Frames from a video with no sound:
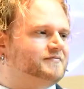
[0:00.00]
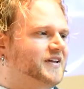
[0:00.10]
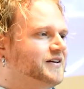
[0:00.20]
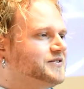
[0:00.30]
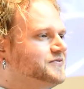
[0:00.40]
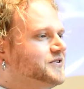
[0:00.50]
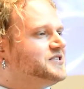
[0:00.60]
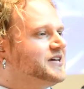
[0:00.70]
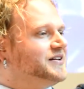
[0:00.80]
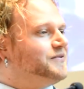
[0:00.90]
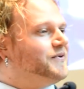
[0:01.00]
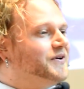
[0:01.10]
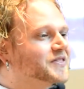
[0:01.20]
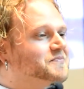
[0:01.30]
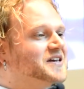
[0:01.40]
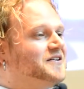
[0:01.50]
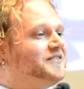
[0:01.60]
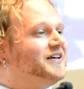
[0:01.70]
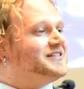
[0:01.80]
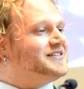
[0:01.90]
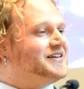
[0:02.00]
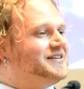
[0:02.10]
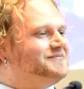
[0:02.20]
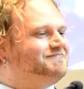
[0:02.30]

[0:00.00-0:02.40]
Thanks for standing with me here, Leslie.